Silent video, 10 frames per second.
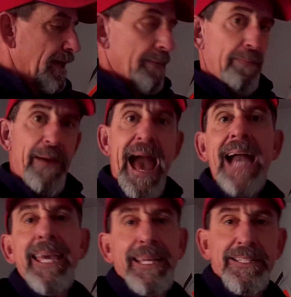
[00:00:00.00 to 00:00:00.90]

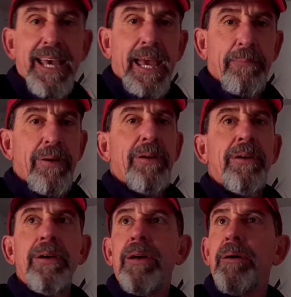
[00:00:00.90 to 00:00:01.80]
Packing tape,
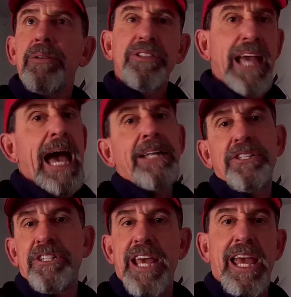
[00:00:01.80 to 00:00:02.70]

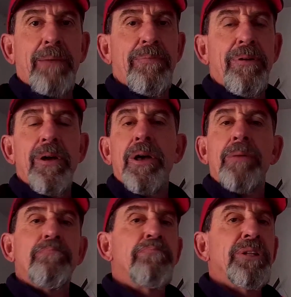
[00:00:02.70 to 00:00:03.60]
Scotch tape,
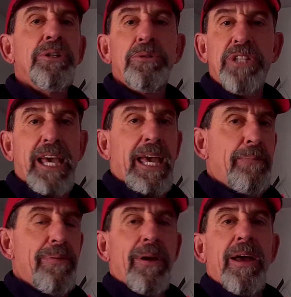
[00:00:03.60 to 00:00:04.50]
blue
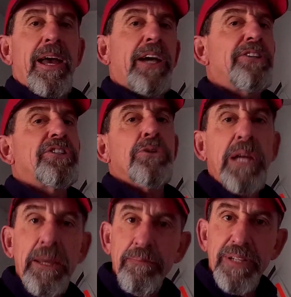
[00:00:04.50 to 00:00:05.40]
tape,
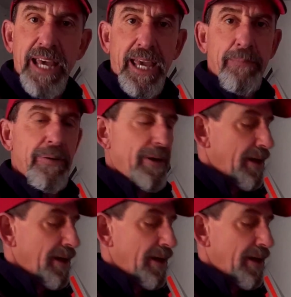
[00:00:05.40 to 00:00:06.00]
extreme tape,